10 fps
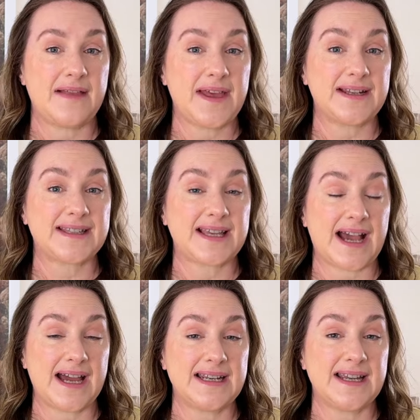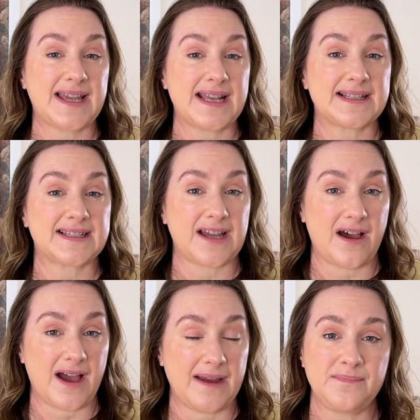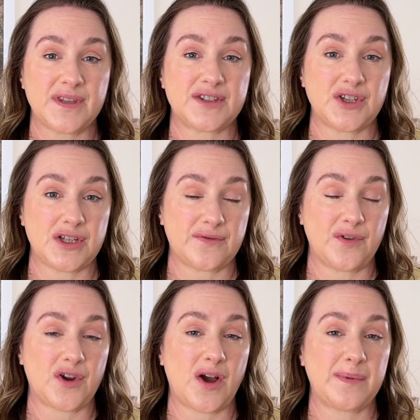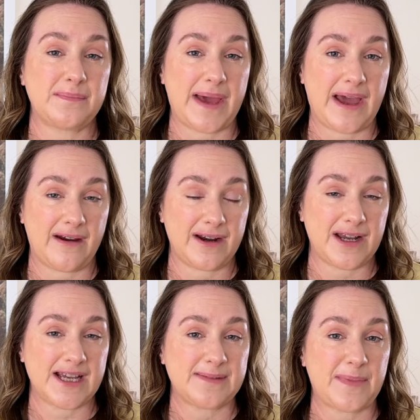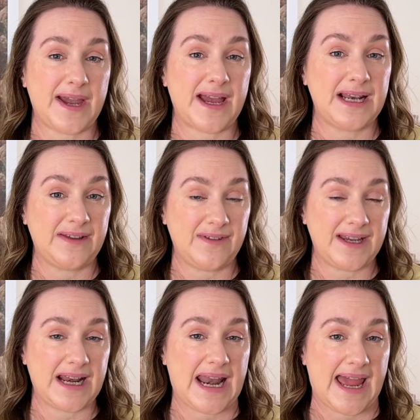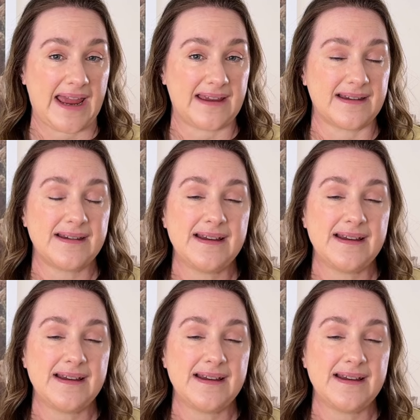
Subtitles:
and that is The Garden Against Time, The Search for a Common Paradise by Olivia Lang.